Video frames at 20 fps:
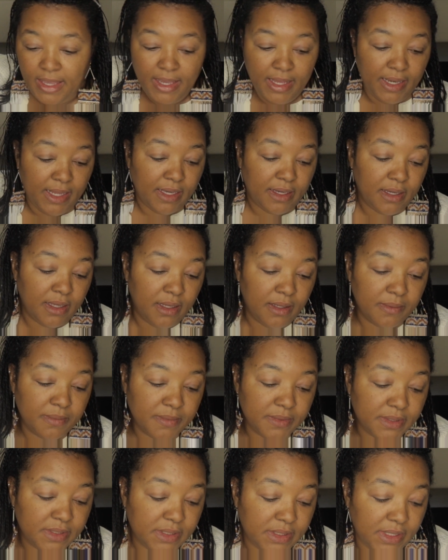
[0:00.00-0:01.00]
And it
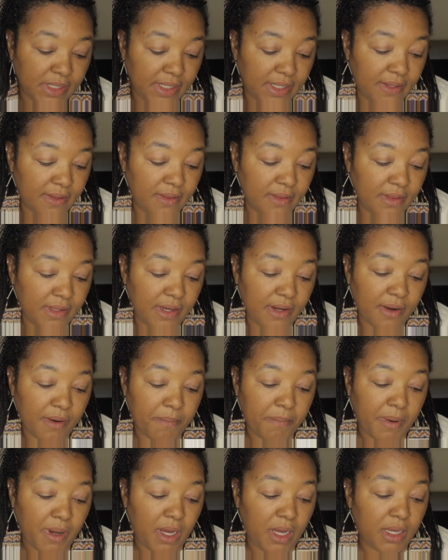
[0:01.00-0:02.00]
comes in their
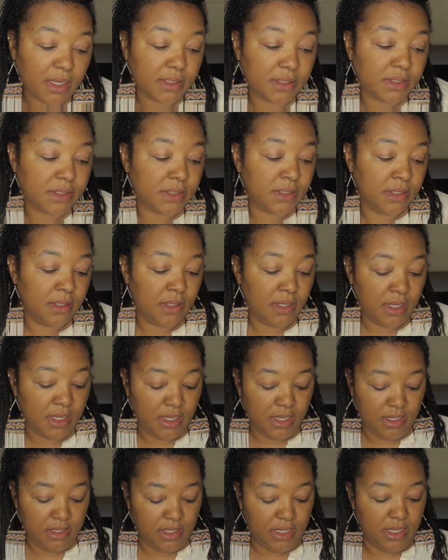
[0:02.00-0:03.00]
box
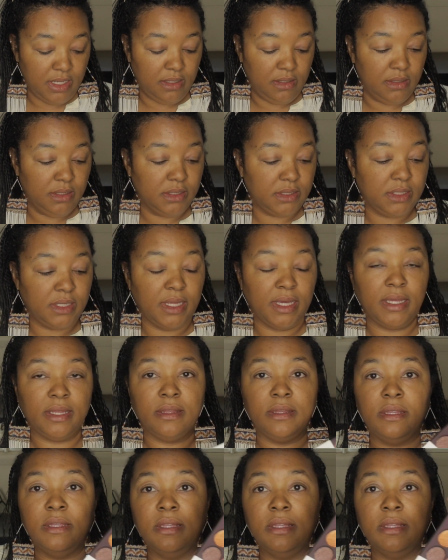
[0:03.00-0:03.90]
that looks like